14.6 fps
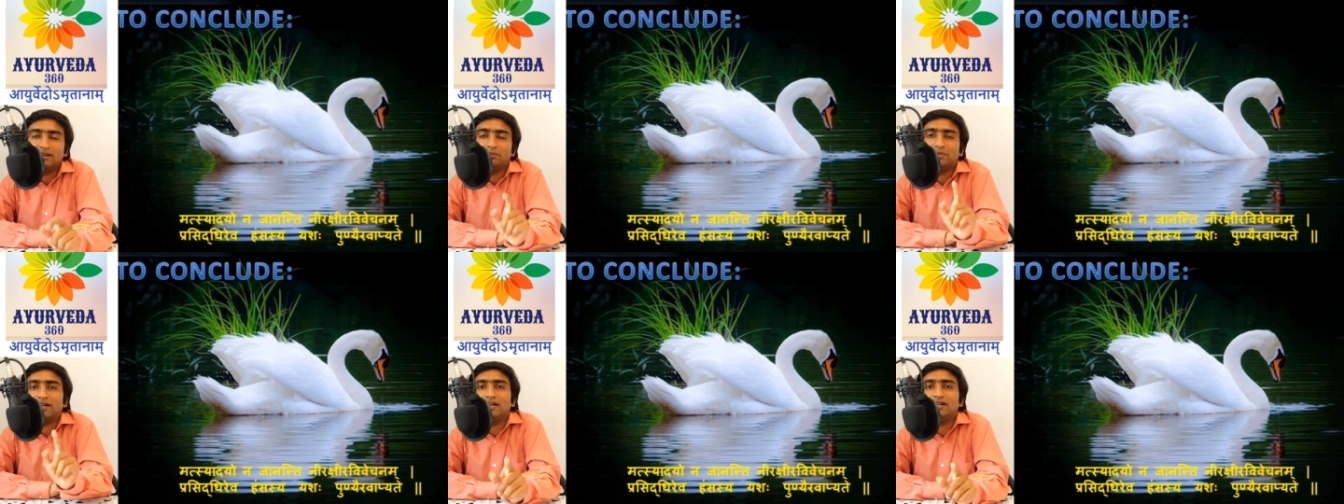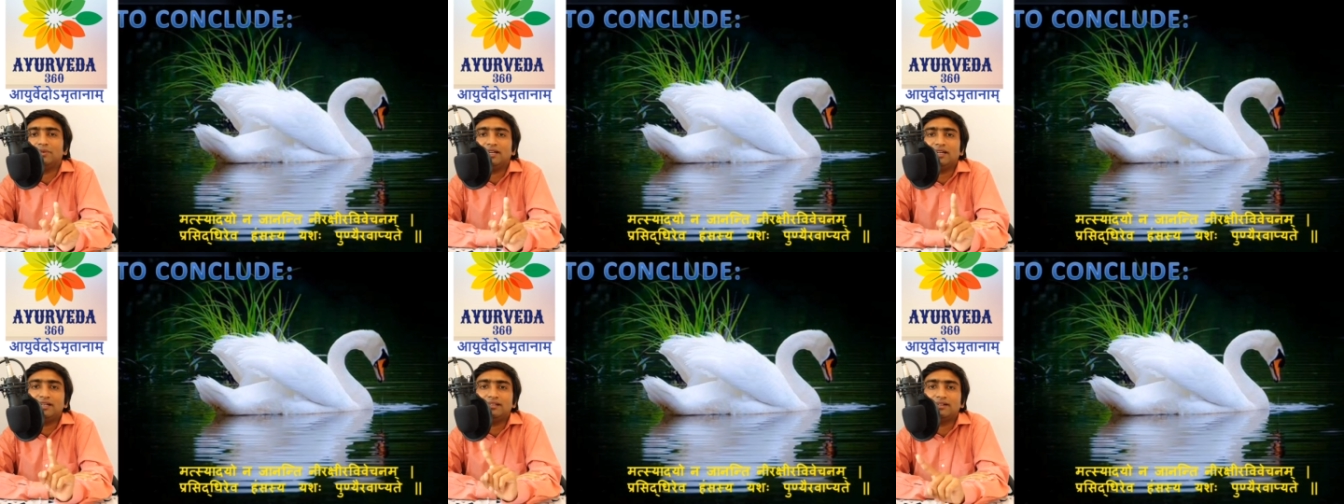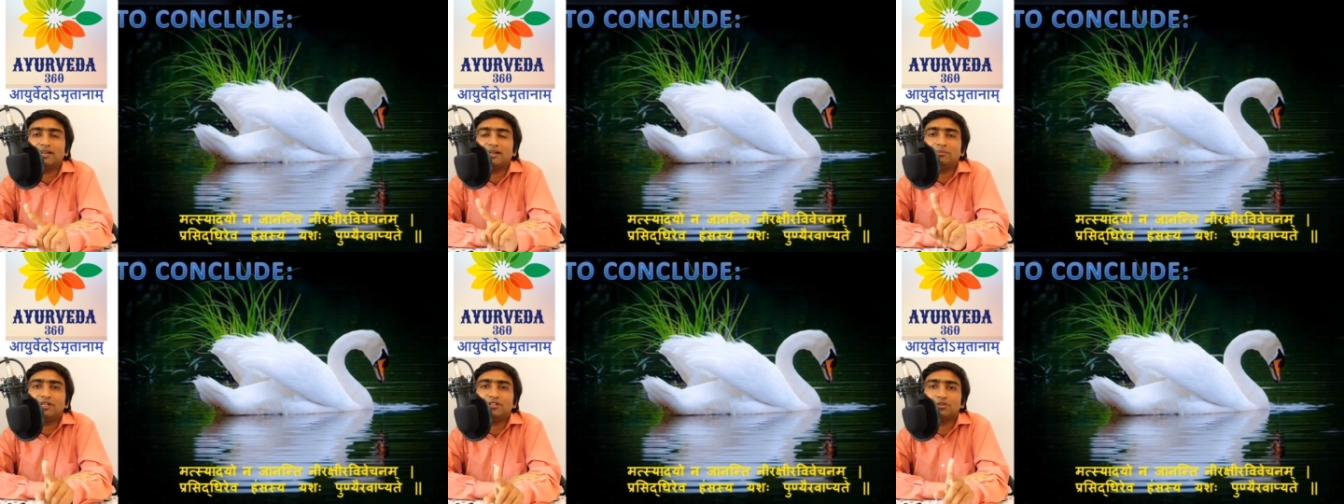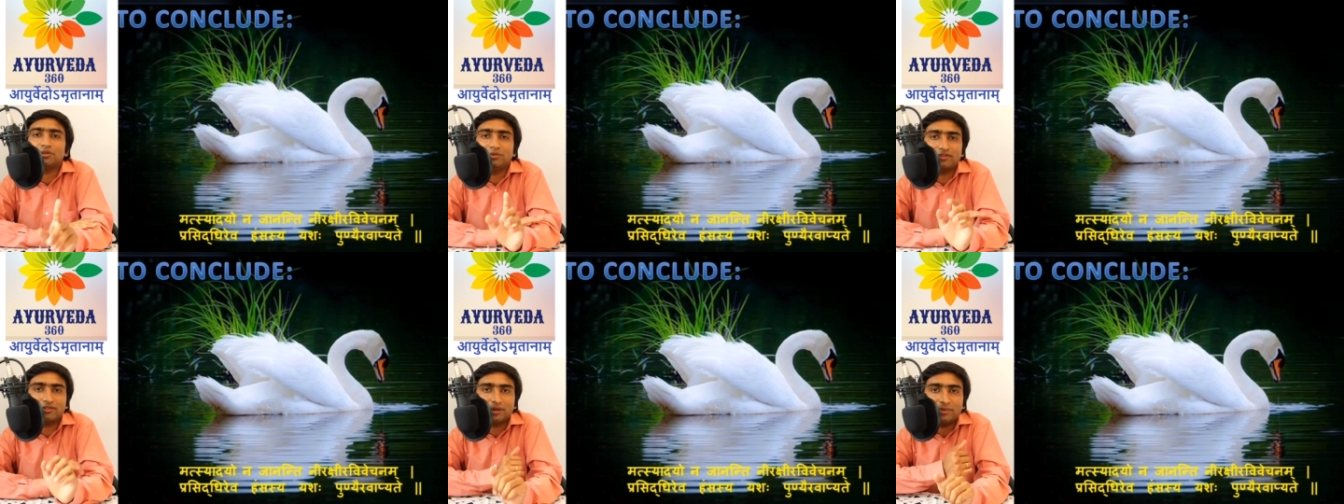But ultimately, the treatment
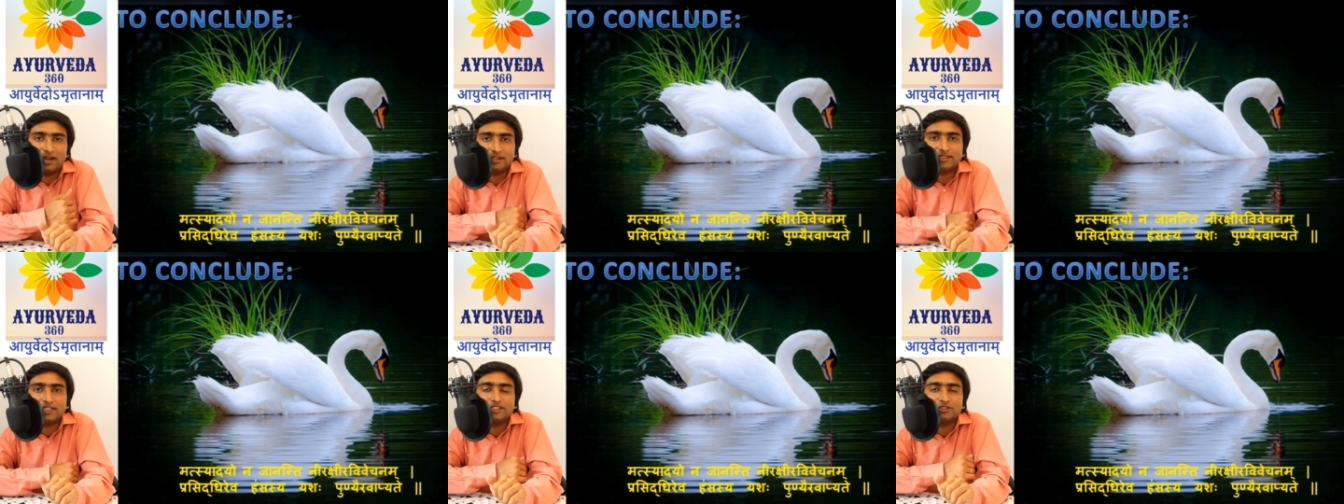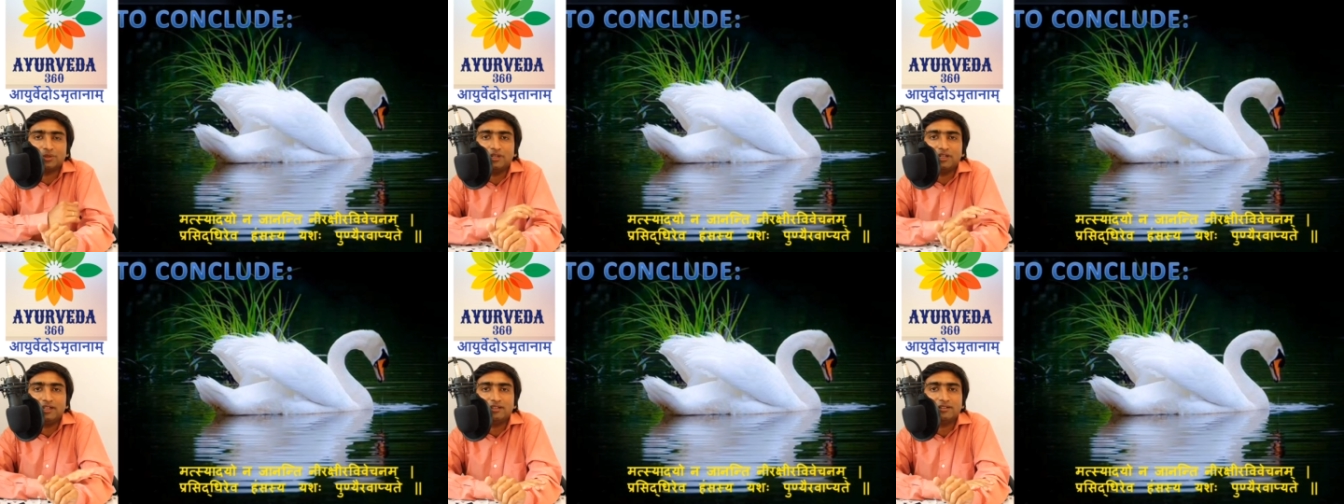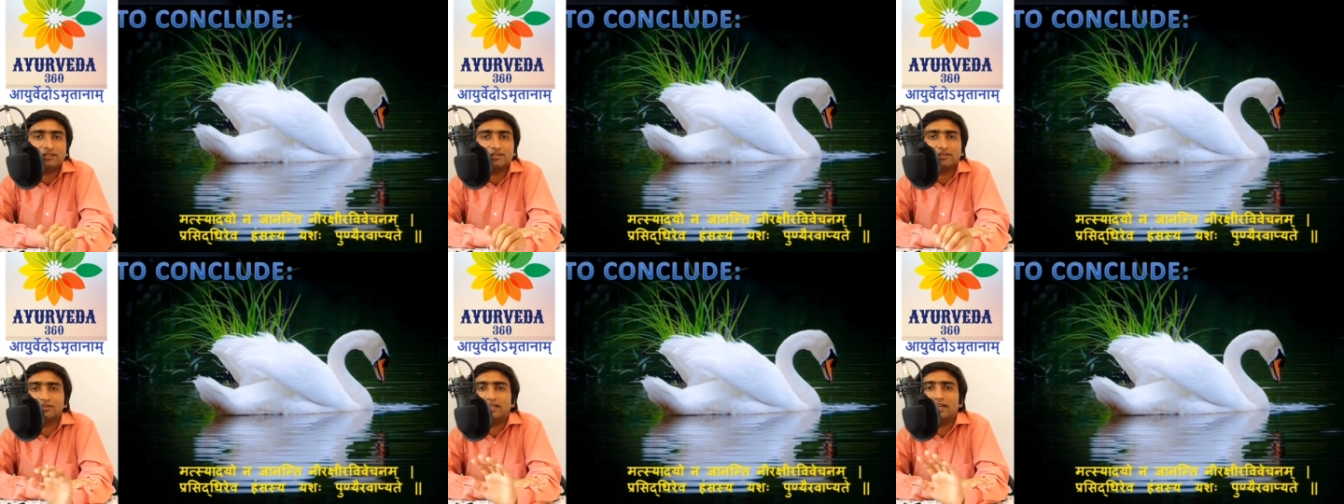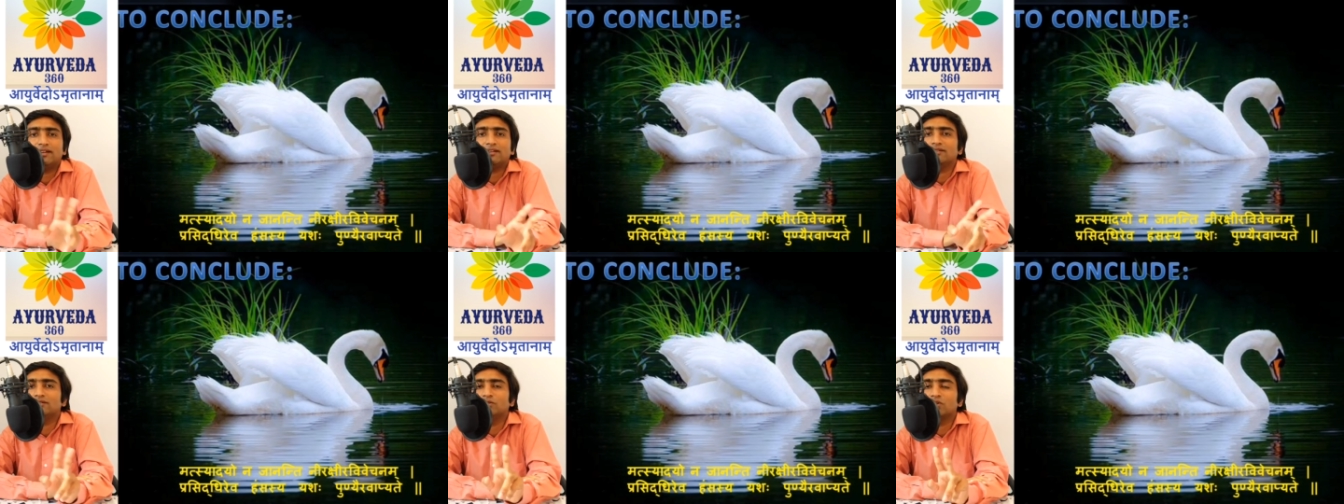should be from our science only. So
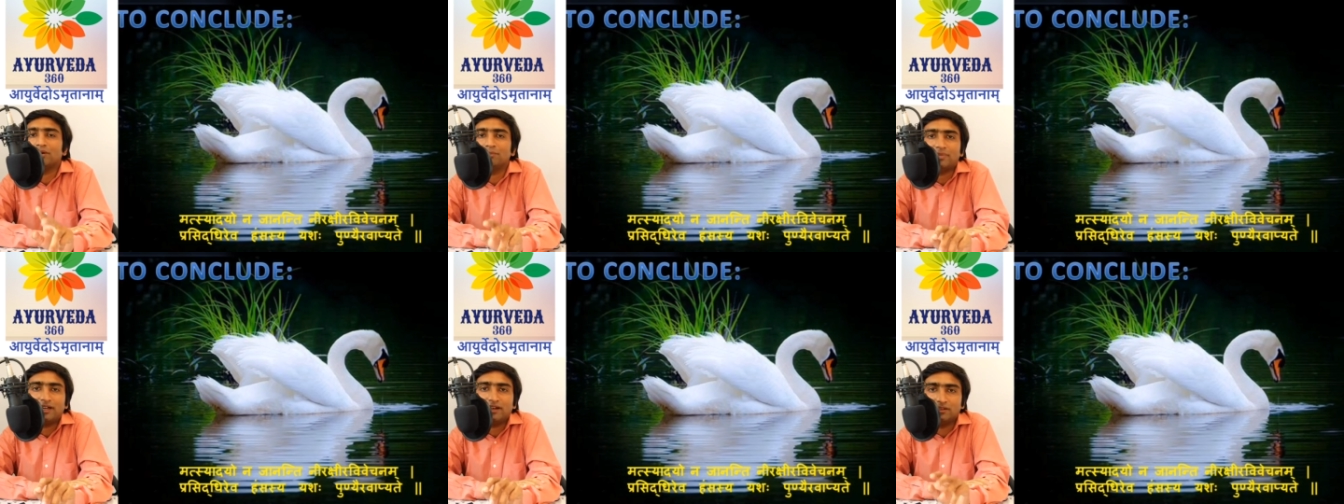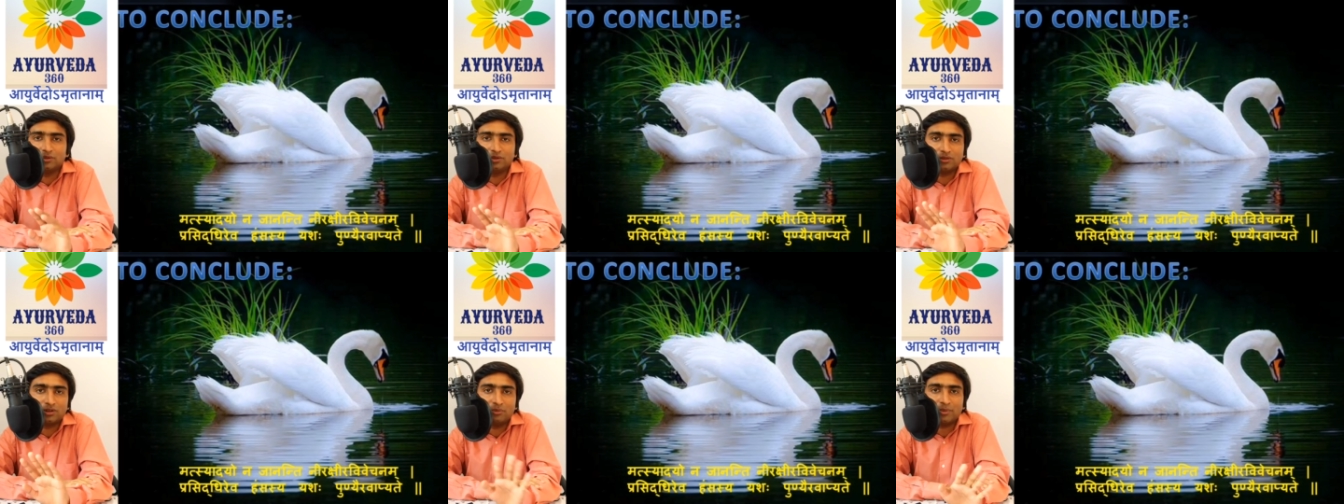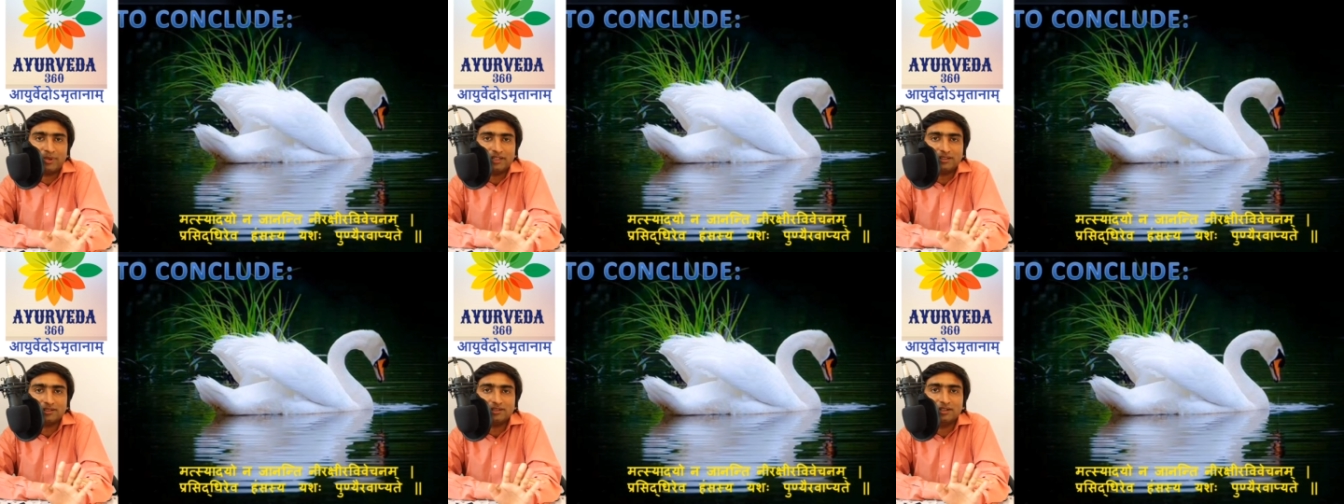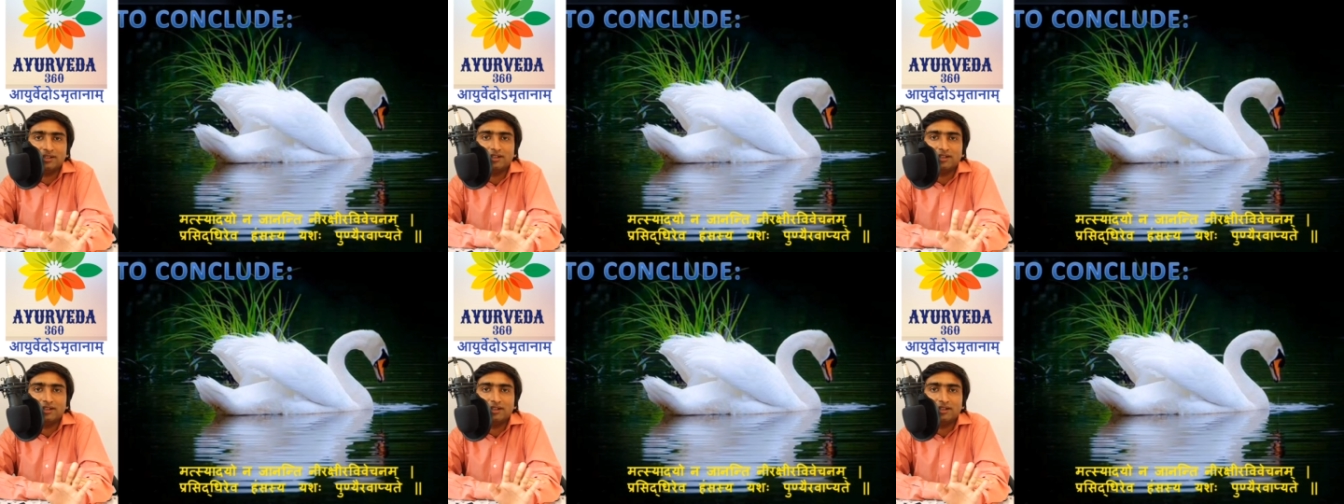there, no compare, no compromise.